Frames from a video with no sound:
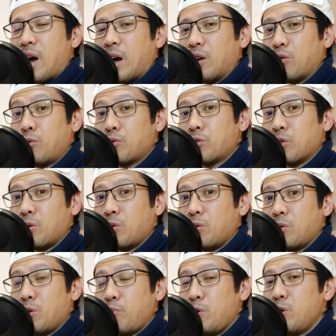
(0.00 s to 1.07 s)
And also
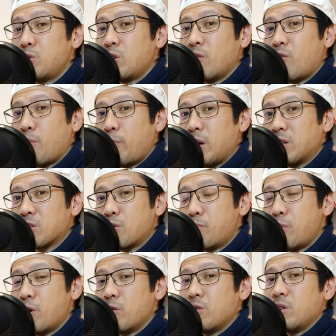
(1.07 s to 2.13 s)
the beauty of a base
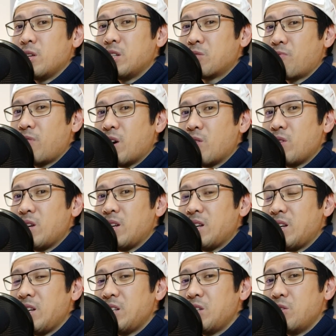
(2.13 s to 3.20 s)
component is very
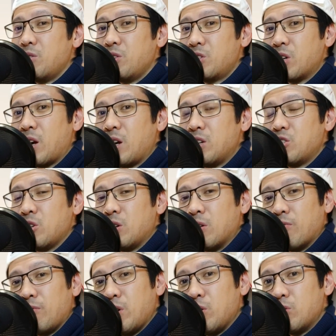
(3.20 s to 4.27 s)
easy to change in
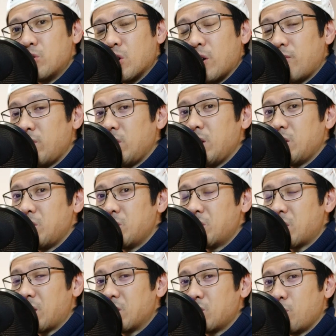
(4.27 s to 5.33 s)
the future if you need to
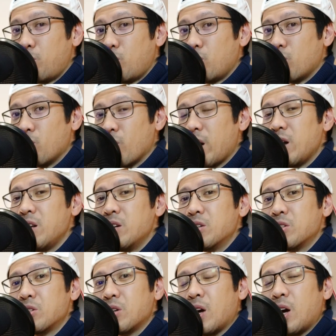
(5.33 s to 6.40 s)
change the border
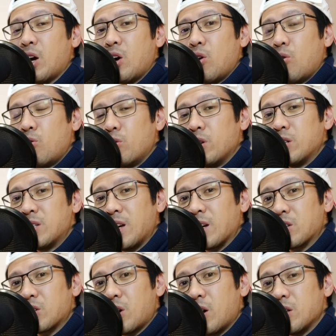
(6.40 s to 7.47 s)
radius or the
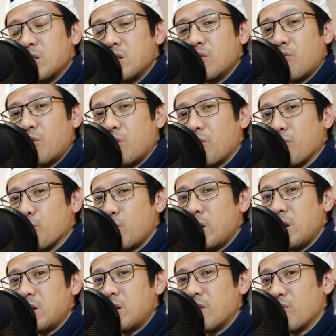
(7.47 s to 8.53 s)
text sizes for the
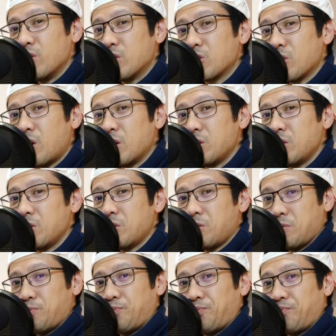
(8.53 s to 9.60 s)
three different
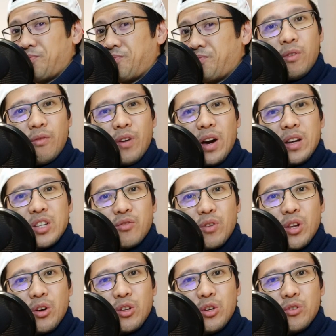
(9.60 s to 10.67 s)
sizes. If you found this
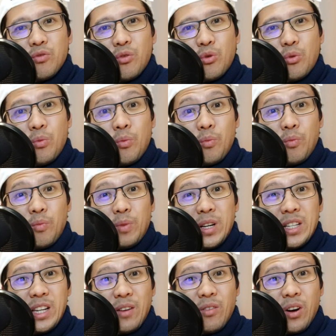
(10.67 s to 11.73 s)
video useful,
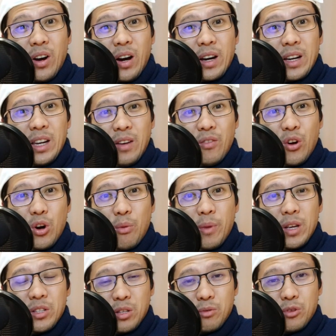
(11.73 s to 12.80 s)
please leave a like, leave a
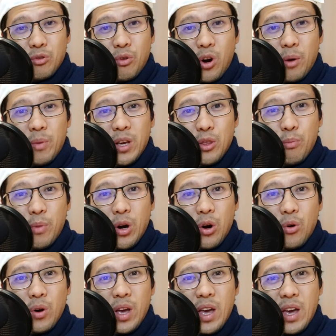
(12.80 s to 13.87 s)
comment, subscribe, hit the
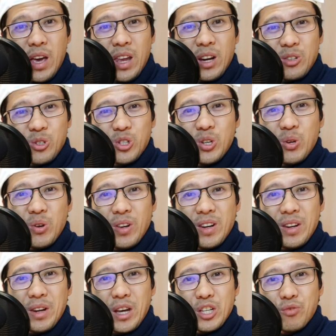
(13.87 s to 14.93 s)
bell, and I'll see you
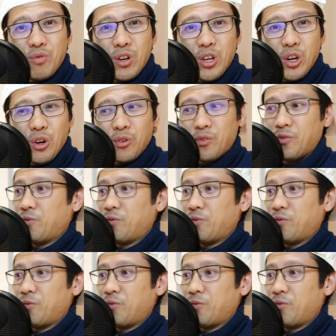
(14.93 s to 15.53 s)
in the next video.